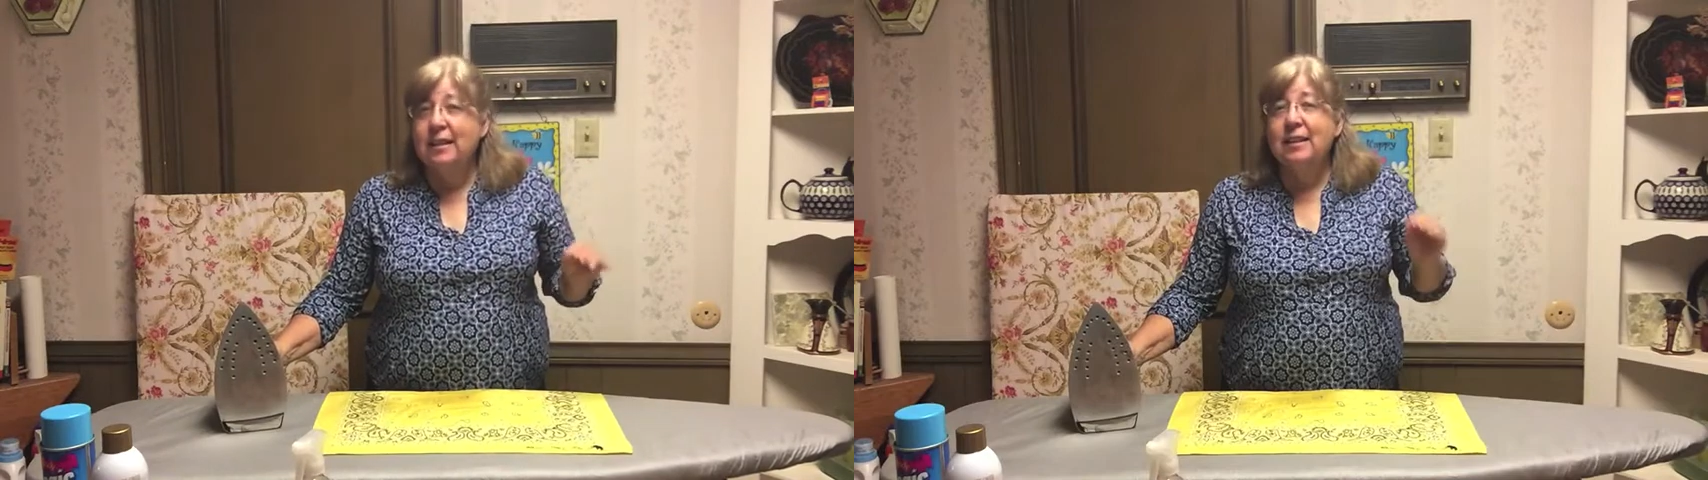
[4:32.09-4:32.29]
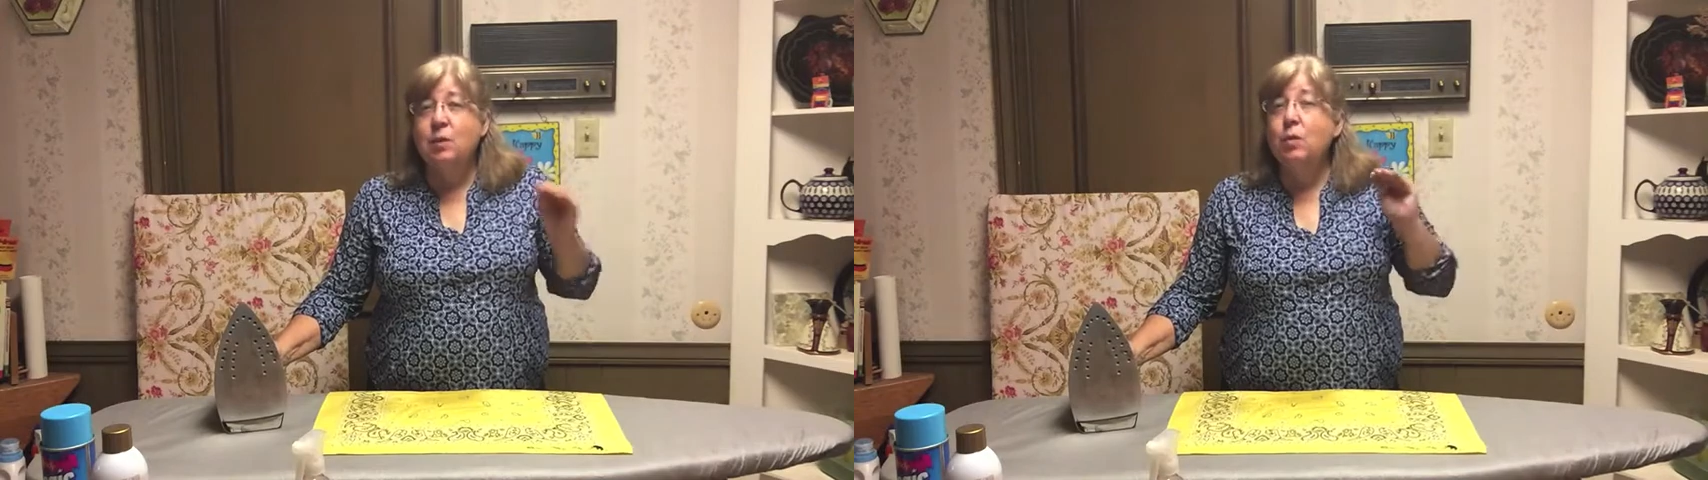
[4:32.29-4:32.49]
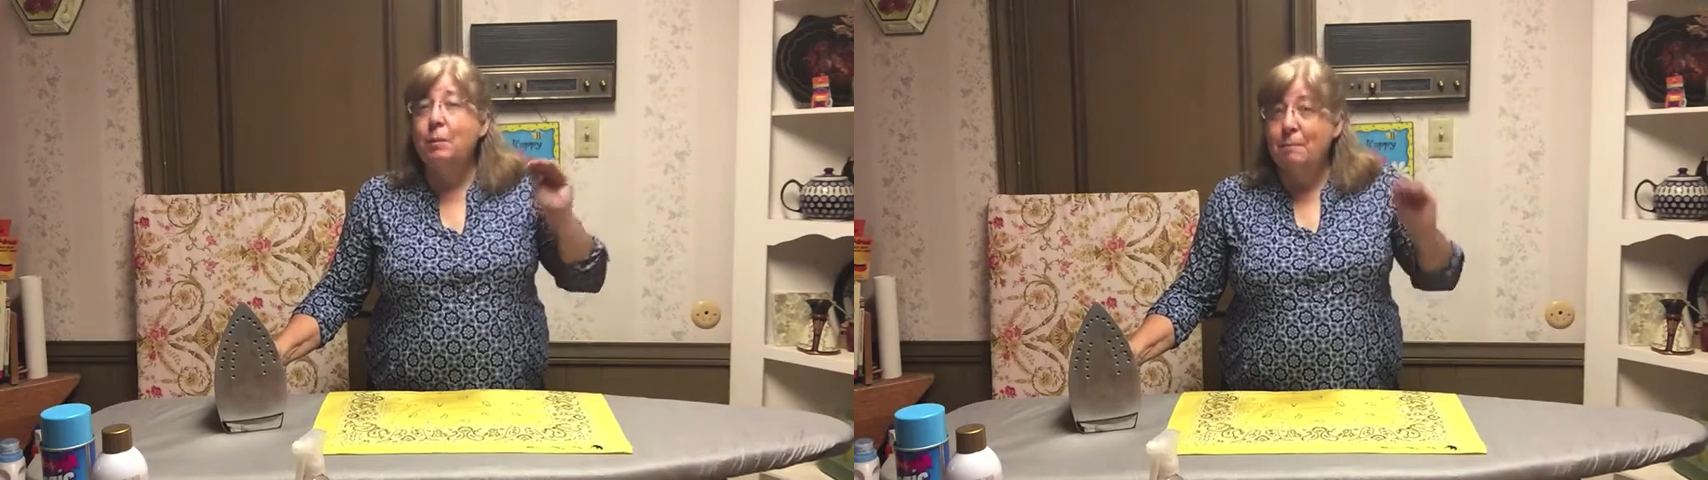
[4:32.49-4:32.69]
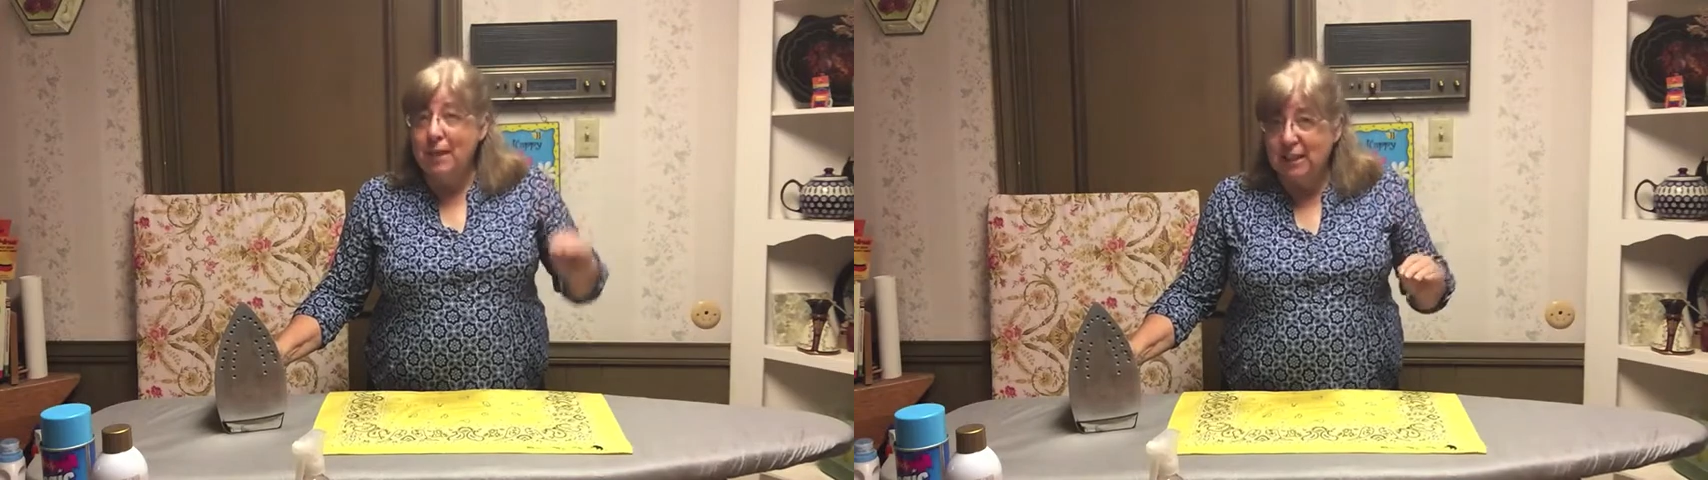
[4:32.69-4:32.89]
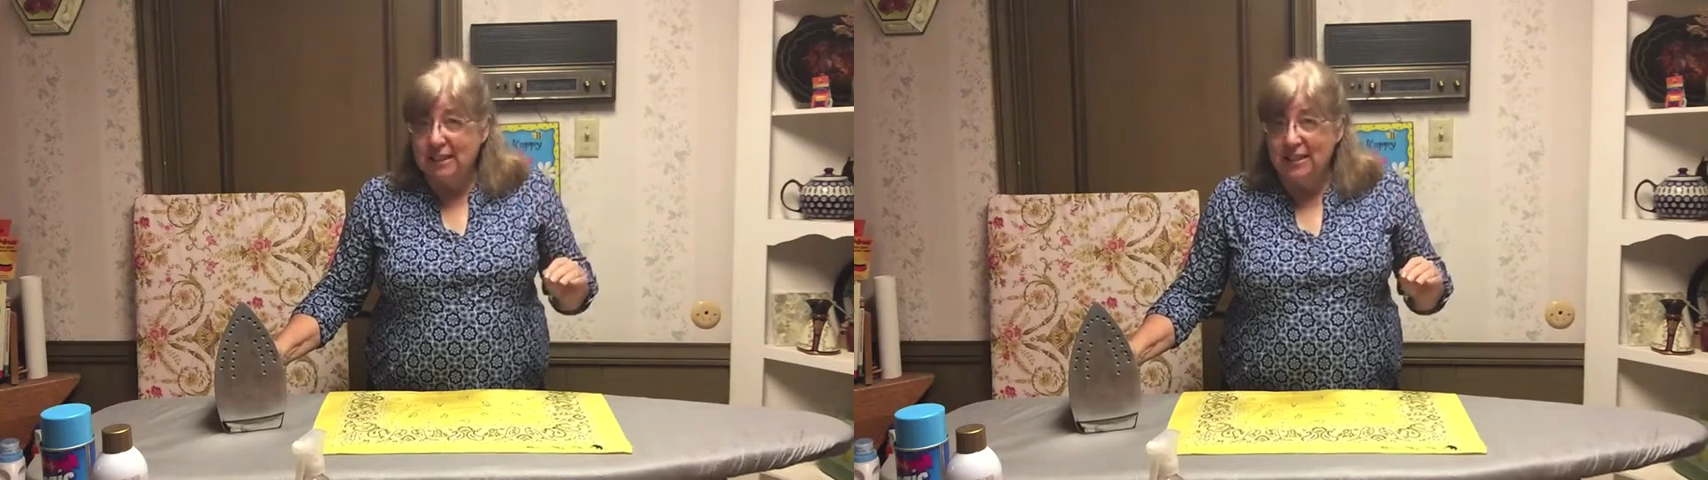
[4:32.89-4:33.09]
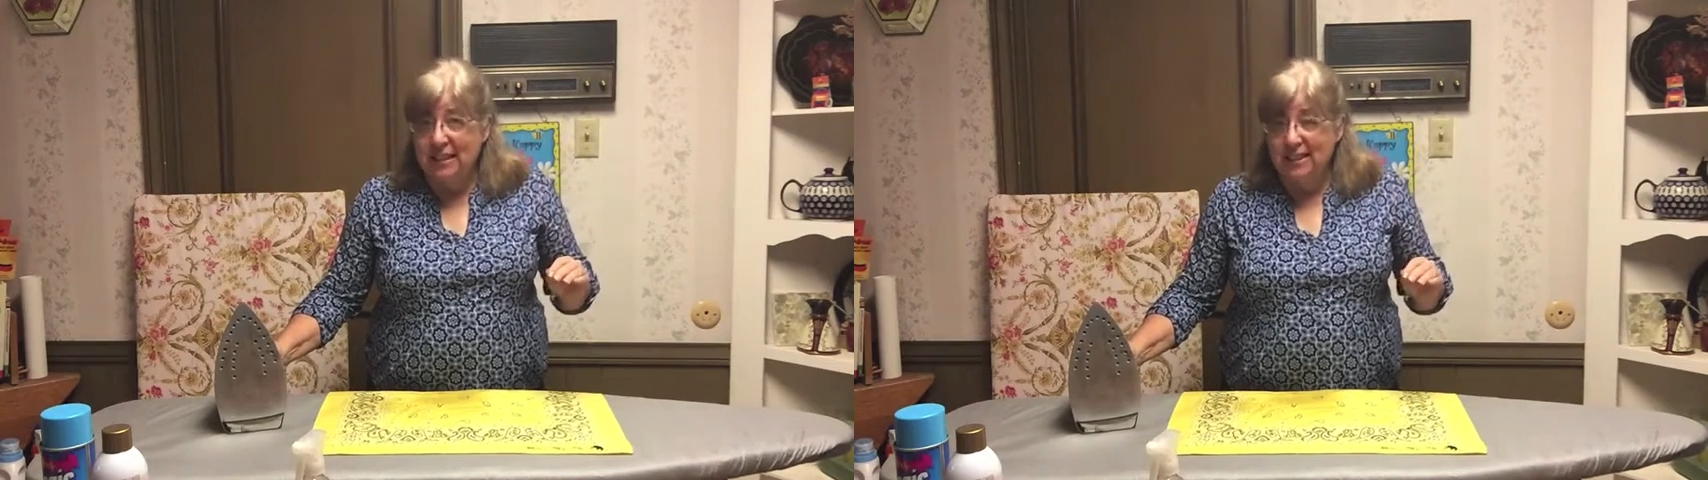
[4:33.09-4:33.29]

they will melt